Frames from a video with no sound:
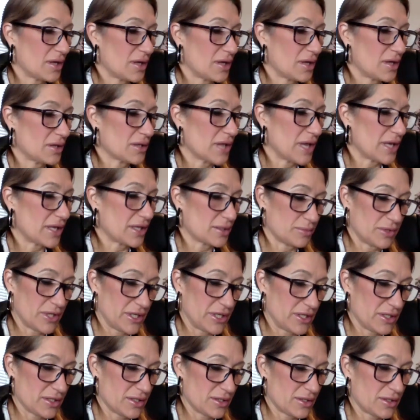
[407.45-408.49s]
lichen
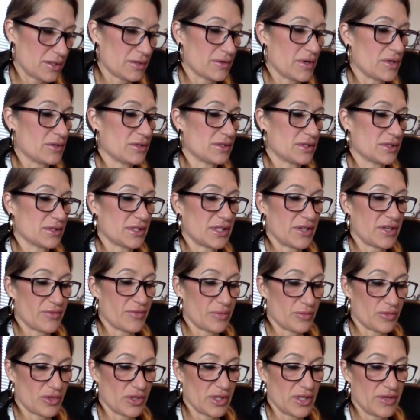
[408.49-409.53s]
planus sclerosis, give
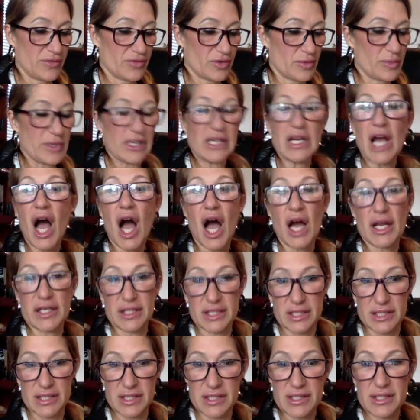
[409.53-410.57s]
them relief from
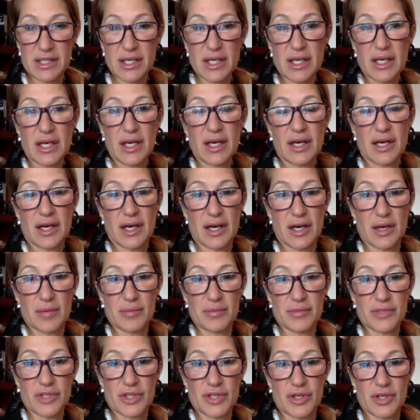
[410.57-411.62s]
incontinence,
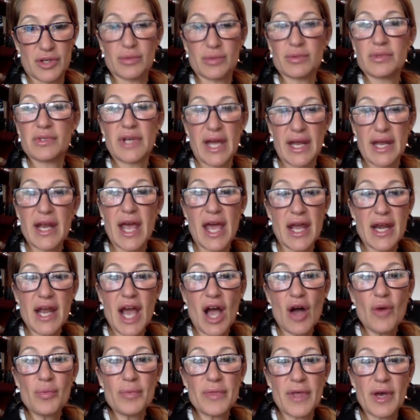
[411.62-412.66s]
and
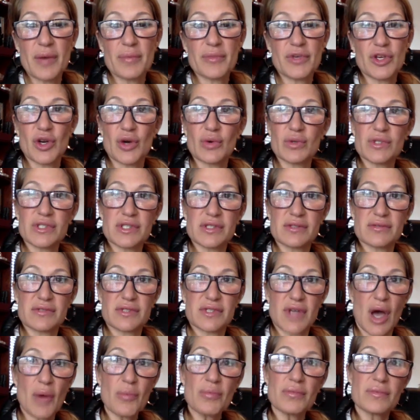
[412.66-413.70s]
help them.
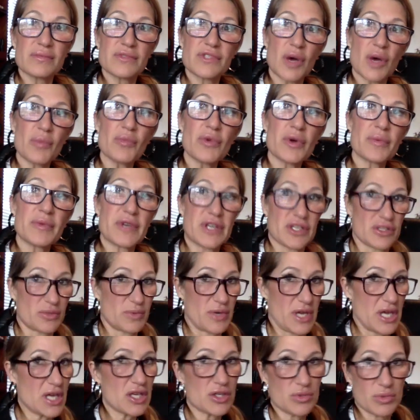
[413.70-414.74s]
Some women as
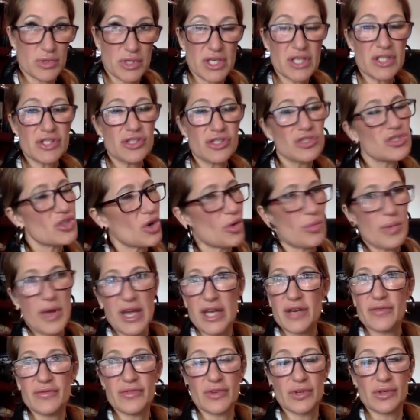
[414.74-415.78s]
we age, where it's so
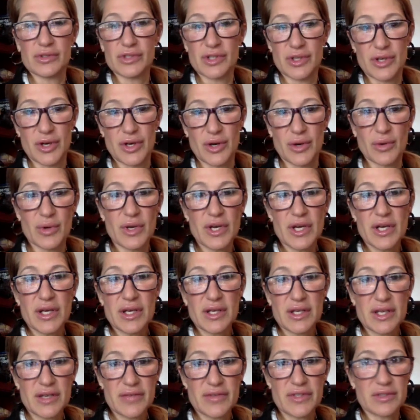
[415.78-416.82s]
painful,
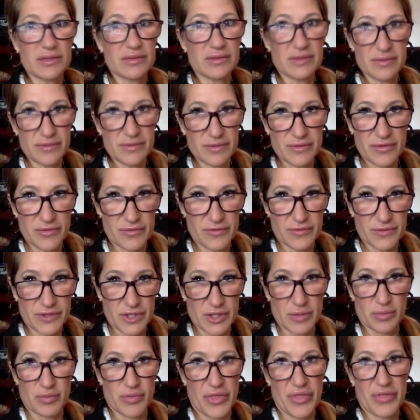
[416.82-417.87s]
even
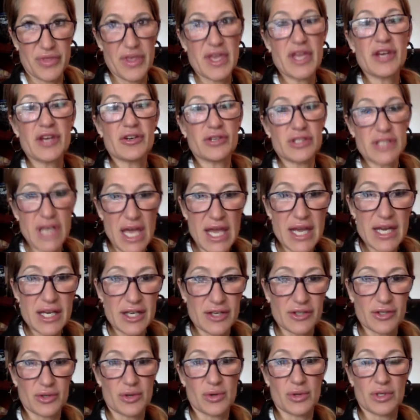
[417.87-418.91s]
to entertain
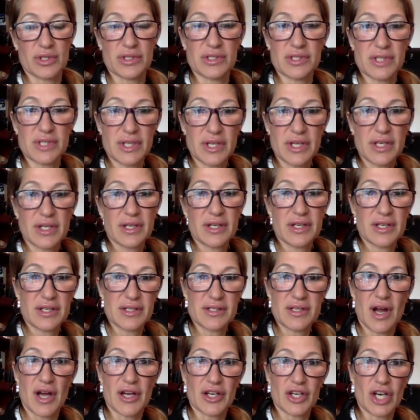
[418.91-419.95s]
intercourse is
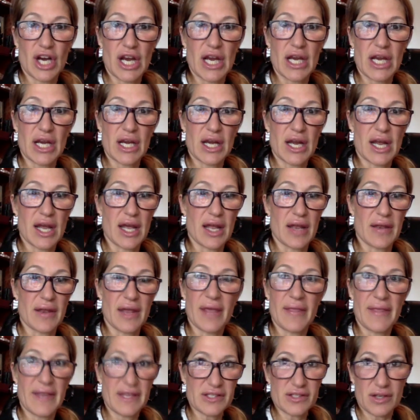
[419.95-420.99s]
not great,
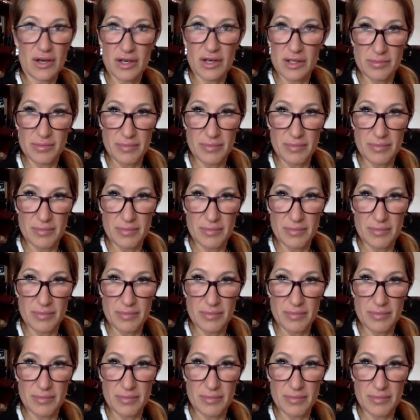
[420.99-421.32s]
and that's hard